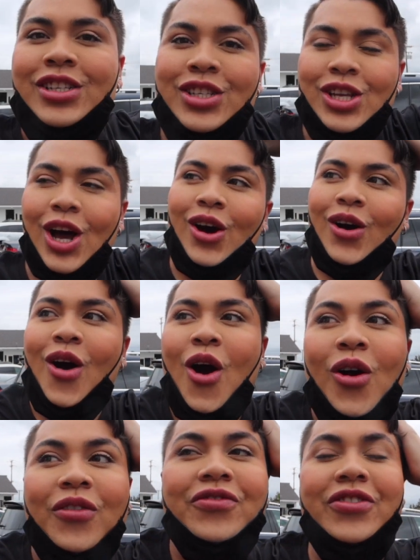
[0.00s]
So
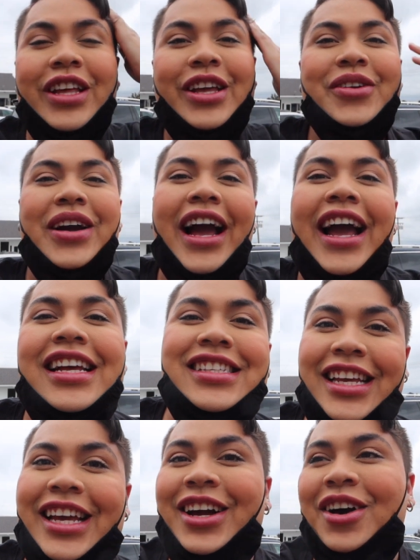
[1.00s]
hopefully you guys,
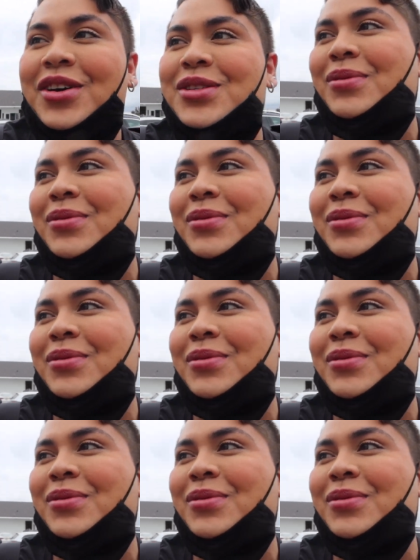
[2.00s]
it goes